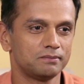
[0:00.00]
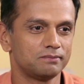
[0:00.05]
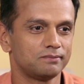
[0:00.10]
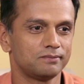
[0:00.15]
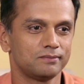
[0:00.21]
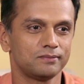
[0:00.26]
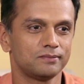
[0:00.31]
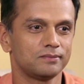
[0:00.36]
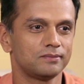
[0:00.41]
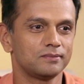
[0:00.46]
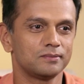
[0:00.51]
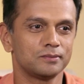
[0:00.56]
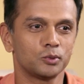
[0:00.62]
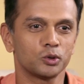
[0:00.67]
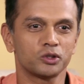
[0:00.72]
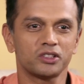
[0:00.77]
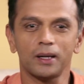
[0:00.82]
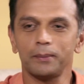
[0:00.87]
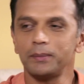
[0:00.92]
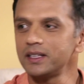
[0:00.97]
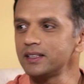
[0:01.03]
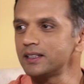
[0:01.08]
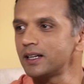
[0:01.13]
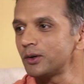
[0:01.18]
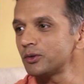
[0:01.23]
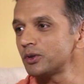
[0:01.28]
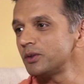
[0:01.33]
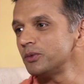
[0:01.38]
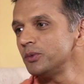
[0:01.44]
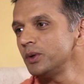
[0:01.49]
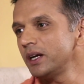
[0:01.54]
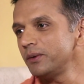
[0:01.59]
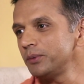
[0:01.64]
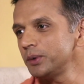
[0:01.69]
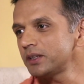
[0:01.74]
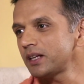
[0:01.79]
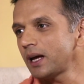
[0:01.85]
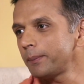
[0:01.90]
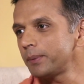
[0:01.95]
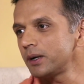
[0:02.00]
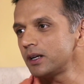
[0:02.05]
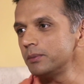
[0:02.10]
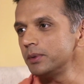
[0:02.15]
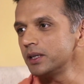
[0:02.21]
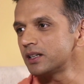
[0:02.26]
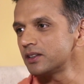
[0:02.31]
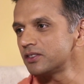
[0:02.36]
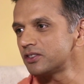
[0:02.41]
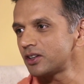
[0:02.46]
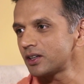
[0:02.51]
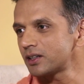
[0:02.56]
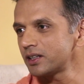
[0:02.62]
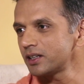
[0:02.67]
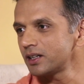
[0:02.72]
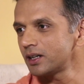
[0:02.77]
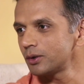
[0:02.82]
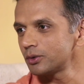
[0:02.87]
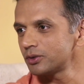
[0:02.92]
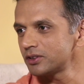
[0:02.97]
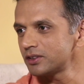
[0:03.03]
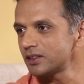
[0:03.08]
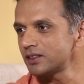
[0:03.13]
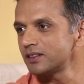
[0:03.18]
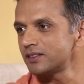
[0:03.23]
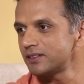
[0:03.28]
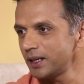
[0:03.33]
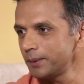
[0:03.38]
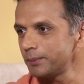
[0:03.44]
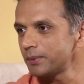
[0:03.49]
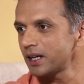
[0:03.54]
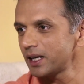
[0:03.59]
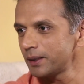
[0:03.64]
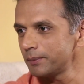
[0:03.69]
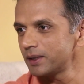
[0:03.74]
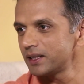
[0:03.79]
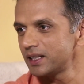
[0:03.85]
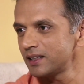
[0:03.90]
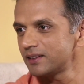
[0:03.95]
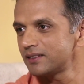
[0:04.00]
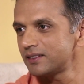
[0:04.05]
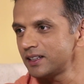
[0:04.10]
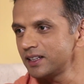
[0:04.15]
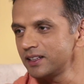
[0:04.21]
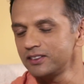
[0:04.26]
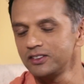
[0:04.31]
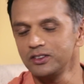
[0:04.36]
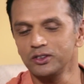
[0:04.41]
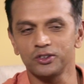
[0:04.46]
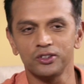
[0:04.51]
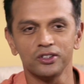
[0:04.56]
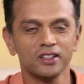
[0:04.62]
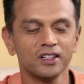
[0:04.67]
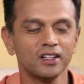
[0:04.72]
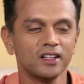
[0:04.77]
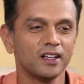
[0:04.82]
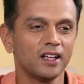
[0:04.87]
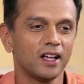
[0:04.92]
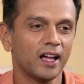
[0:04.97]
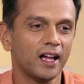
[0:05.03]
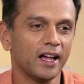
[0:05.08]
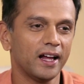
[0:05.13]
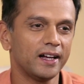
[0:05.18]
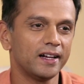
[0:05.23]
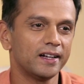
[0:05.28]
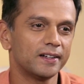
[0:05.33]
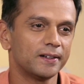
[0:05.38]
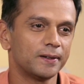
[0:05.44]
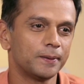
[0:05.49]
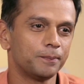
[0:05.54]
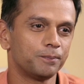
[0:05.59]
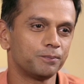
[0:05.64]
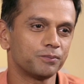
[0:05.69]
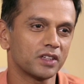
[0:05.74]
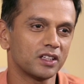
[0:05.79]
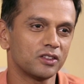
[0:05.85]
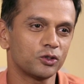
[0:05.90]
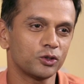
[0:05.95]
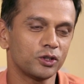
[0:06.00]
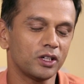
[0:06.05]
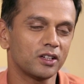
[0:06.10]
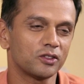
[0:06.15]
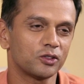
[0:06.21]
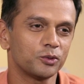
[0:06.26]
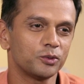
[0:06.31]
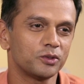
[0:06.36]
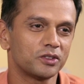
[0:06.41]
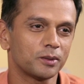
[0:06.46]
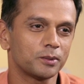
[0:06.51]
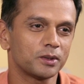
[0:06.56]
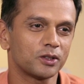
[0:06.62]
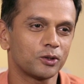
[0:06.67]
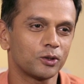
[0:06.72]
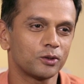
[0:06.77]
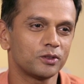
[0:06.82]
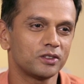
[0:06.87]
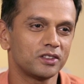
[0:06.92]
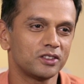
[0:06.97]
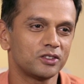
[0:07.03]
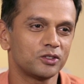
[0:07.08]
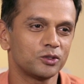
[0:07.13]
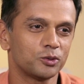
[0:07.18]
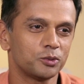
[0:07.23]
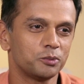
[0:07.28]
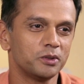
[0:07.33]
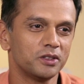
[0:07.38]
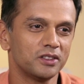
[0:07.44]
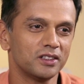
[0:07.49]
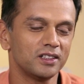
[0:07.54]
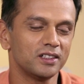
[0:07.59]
What's happening in the houses? We just happened to be constructing houses at the same time at that stage, and so yeah, so some of the conversations would be really interesting.